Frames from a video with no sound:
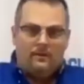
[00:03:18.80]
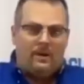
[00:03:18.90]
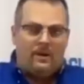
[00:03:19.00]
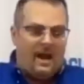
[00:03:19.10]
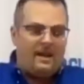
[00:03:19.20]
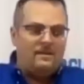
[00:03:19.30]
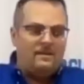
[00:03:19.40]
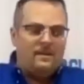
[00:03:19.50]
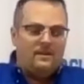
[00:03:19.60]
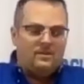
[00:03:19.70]
Okay?
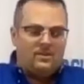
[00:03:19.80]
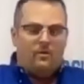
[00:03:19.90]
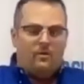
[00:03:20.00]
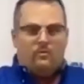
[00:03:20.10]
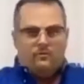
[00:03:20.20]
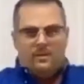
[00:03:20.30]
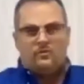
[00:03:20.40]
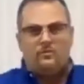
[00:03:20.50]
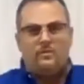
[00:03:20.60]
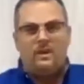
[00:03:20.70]
So
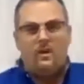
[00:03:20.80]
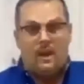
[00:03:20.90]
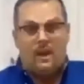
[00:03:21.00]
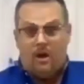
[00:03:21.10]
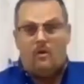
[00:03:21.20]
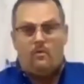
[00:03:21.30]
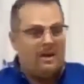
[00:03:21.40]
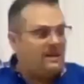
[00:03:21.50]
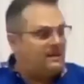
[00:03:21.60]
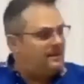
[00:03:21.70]
this would be on the low
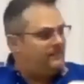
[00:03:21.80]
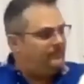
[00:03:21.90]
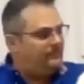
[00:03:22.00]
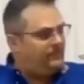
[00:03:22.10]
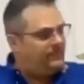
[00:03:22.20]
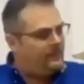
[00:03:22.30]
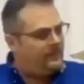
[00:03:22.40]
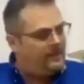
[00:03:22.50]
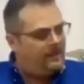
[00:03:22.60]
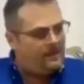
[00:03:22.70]
end.
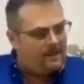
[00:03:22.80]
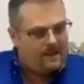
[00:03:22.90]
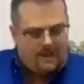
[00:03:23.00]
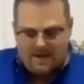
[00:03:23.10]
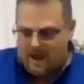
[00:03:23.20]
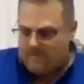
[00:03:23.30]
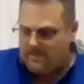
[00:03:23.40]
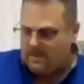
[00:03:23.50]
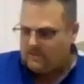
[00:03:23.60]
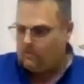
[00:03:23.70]
Now
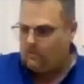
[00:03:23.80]
this